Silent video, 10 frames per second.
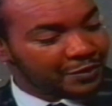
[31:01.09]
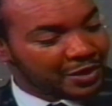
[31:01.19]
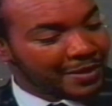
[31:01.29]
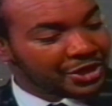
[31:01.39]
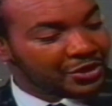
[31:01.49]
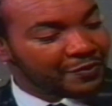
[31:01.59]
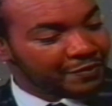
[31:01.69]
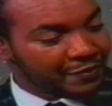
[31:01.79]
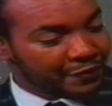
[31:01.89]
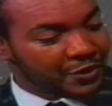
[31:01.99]
Imagine
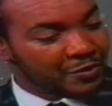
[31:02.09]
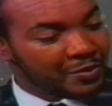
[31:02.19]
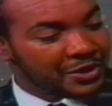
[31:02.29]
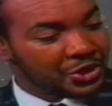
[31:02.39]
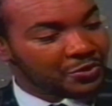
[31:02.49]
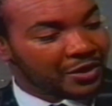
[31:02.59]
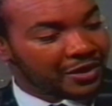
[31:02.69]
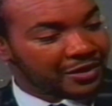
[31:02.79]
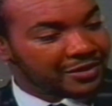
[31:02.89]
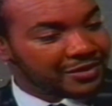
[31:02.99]
for a moment you
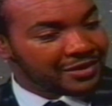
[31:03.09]
are,